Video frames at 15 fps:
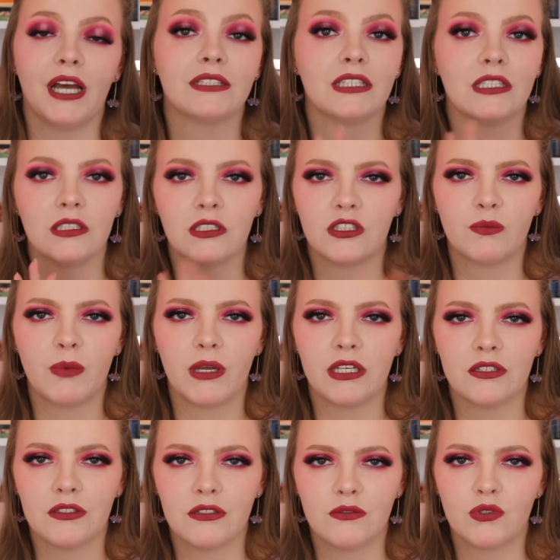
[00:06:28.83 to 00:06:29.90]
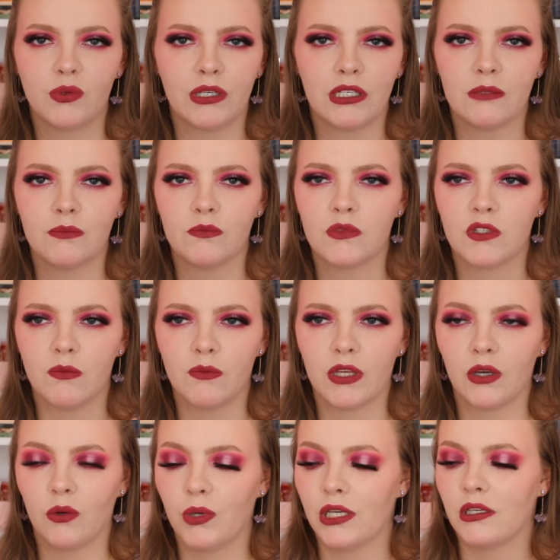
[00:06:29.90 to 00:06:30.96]
I didn't spend 20
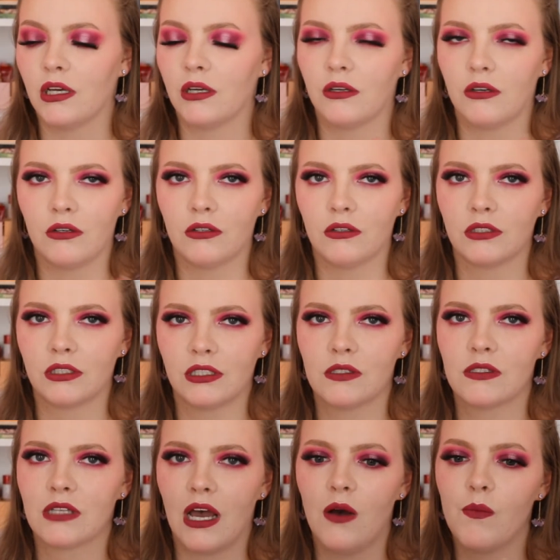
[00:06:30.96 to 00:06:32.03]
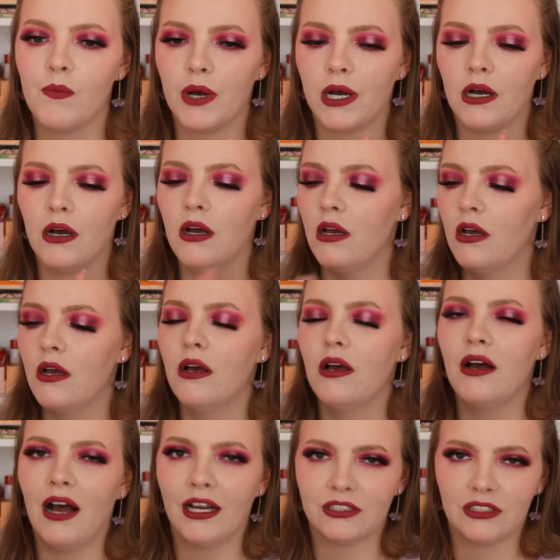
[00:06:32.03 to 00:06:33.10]
something quid, I got it on a discount, but
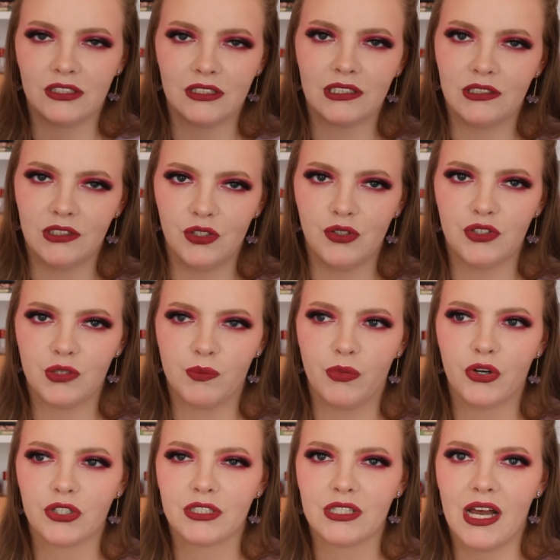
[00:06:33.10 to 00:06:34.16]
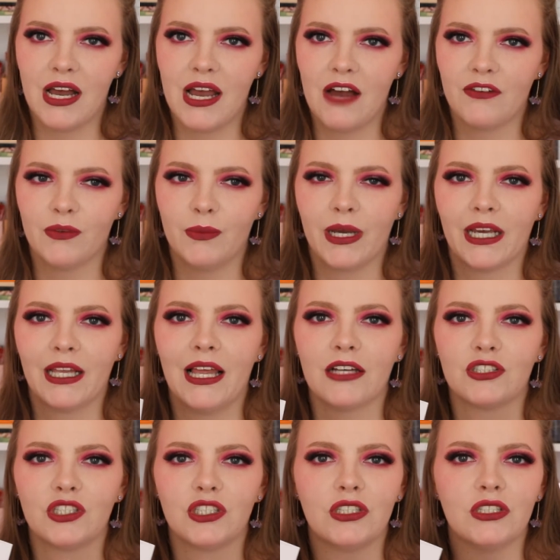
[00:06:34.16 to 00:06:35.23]
I should use the products that I have in my
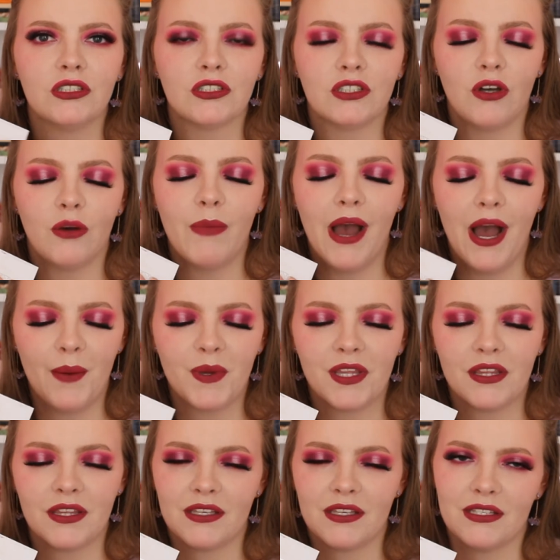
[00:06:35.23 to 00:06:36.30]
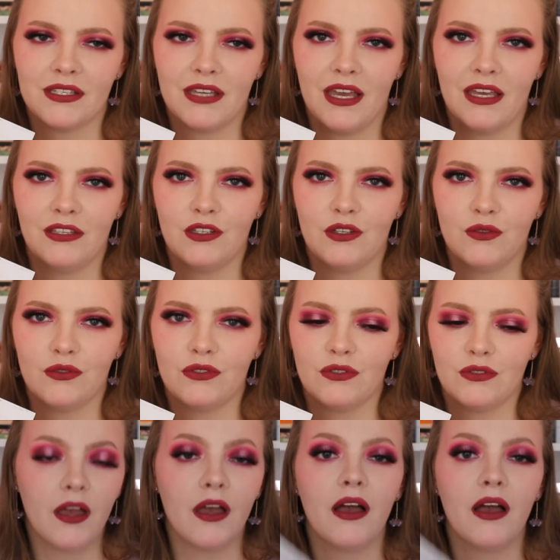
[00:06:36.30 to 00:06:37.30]
collection, so I'm happy that this is getting used.